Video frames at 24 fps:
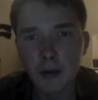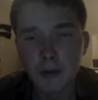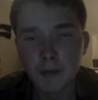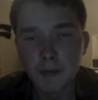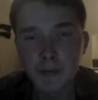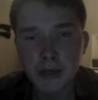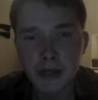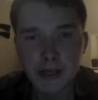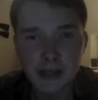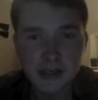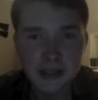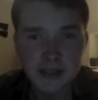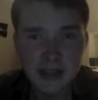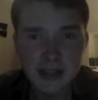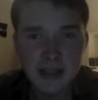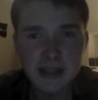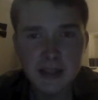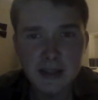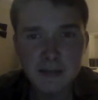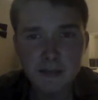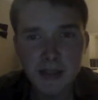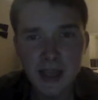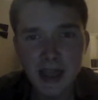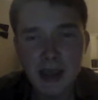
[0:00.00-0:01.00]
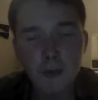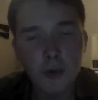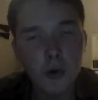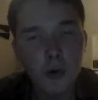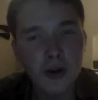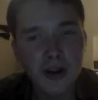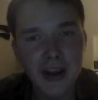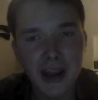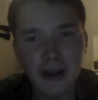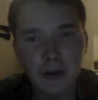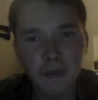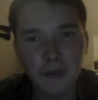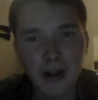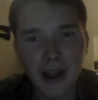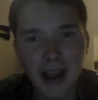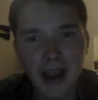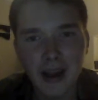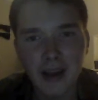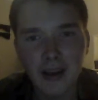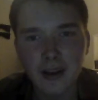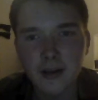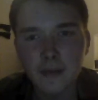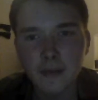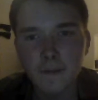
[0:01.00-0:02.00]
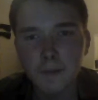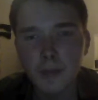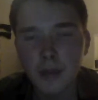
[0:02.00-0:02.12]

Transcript: because they did that more in Iraq.